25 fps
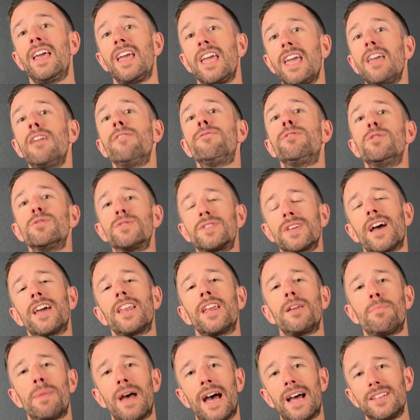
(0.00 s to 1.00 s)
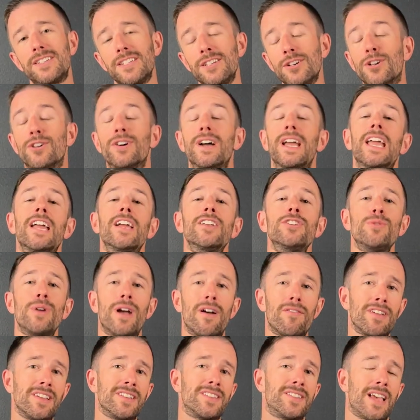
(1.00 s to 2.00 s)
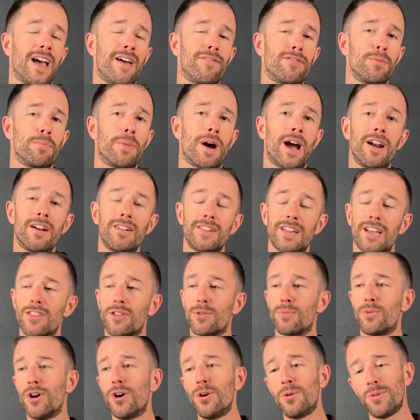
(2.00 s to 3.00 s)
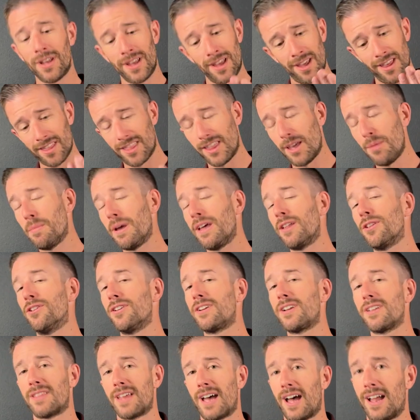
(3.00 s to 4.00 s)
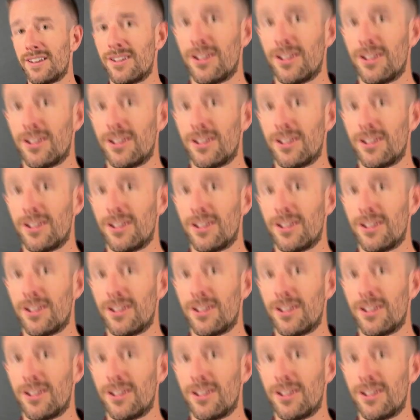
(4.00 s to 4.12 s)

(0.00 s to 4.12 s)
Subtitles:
if you sign a bad deal and you have a savvy buyer down the road, they may look at that